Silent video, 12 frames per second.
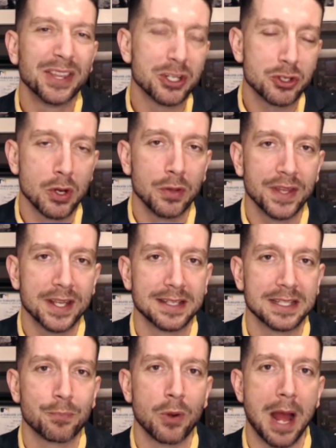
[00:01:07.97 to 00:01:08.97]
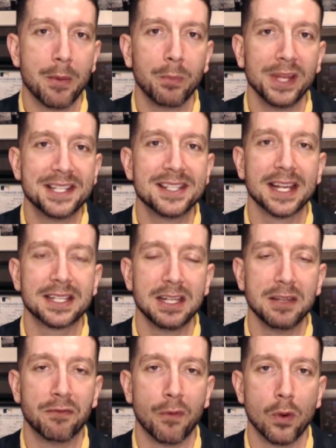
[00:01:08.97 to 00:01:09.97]
But the truth is, it's probably
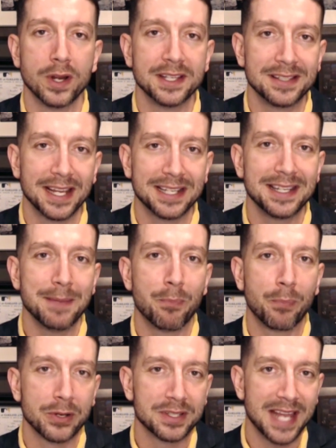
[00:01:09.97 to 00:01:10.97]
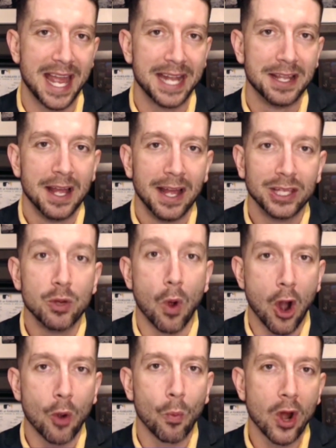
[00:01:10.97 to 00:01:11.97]
60-40. 60%
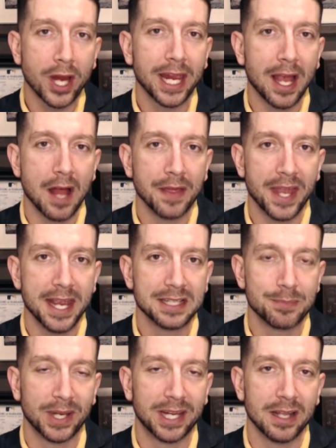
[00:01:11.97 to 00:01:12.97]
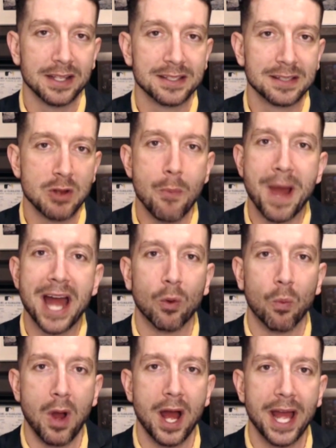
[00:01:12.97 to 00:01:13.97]
you are working on things, because no
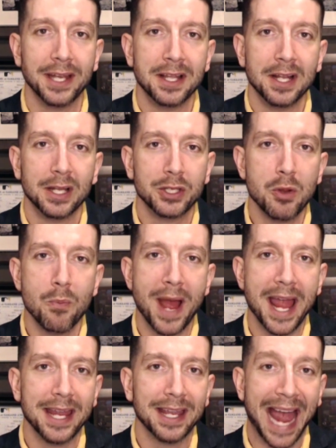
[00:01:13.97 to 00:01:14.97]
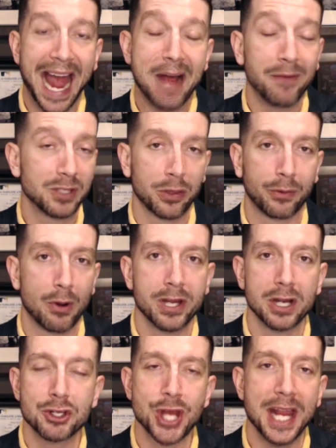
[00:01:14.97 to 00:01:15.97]
matter what, you may have to throw
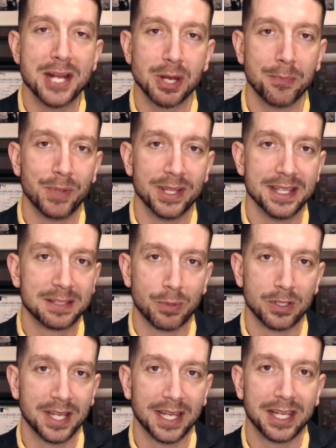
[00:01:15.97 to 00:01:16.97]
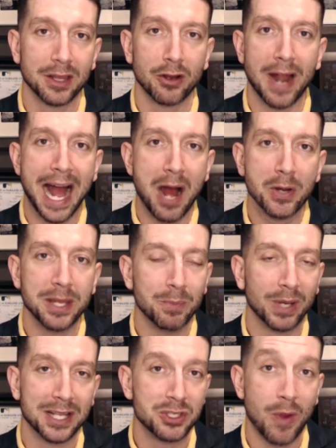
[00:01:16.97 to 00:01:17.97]
your changeup in this particular
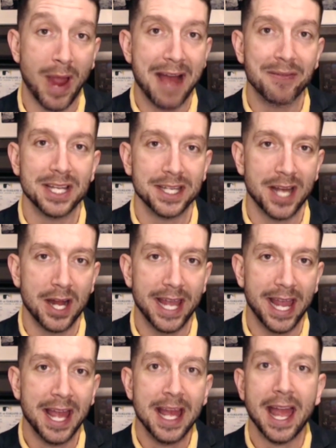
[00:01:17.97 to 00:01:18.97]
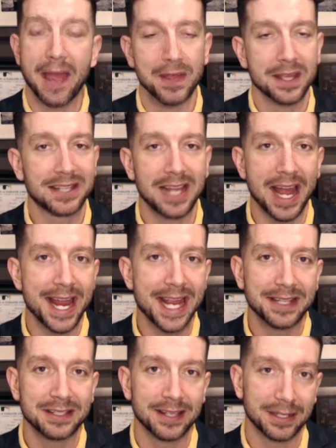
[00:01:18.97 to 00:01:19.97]
outing because you haven't done it, and this guy
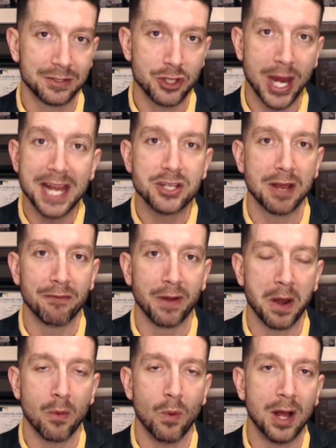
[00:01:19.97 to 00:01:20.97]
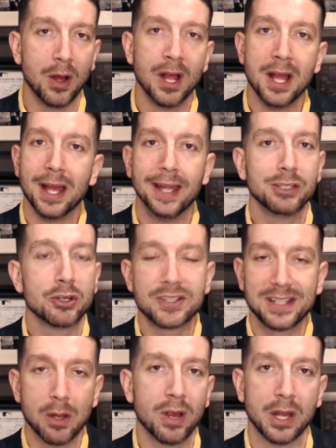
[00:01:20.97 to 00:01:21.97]
hits the changeup very well. You're
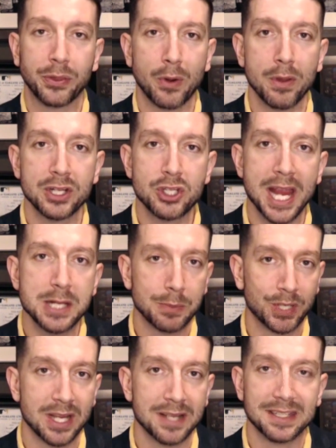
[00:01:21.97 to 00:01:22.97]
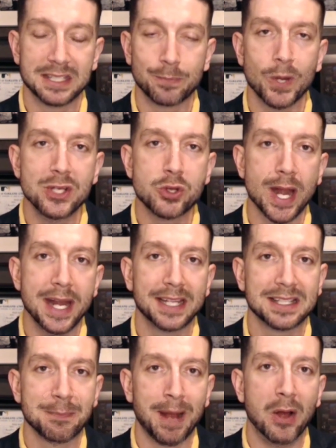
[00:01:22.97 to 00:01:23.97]
still going to throw the changeup because it's spring
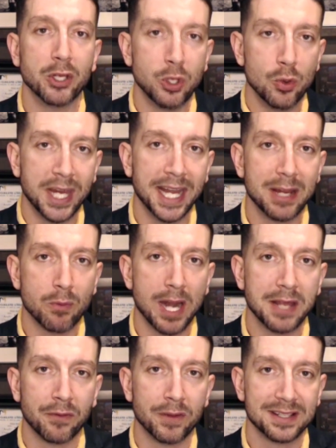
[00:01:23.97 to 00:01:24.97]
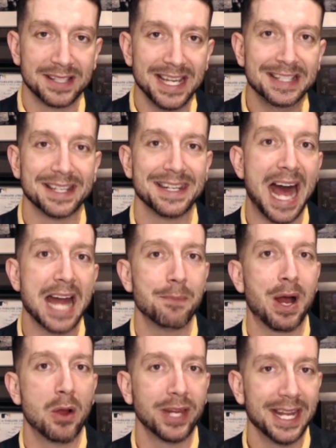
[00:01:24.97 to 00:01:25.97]
training. It's about you getting ready for the season, not
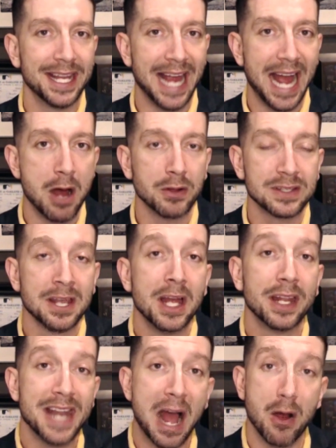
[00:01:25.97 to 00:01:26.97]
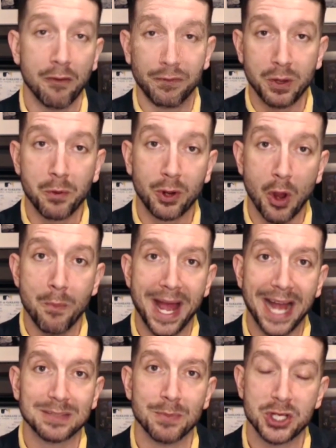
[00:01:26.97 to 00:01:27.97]
about getting outs. Now, if you go
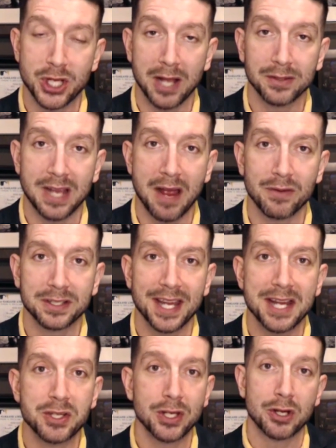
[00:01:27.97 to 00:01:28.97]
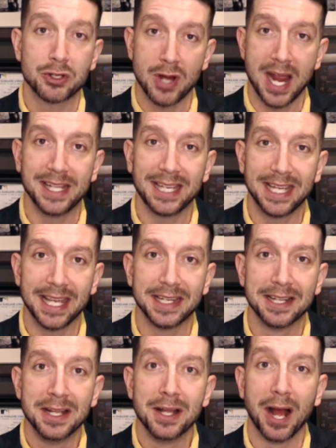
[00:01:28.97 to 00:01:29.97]
back to Michelle's conversation, you're trying to
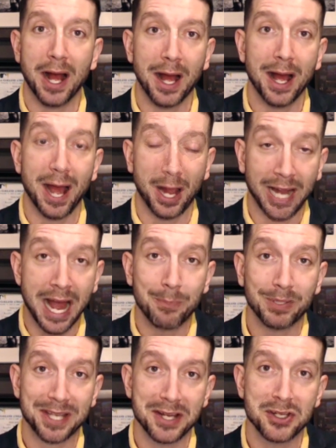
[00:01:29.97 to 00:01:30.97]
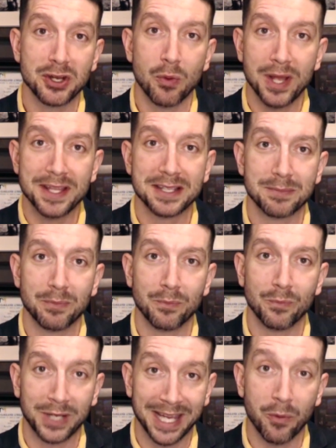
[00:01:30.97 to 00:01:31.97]
get a competition to
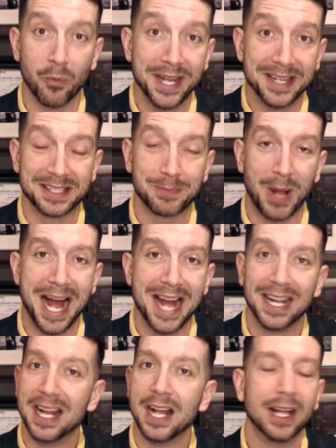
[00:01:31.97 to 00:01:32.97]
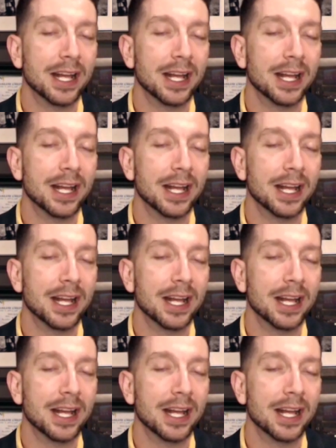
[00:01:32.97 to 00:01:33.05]
win a spot.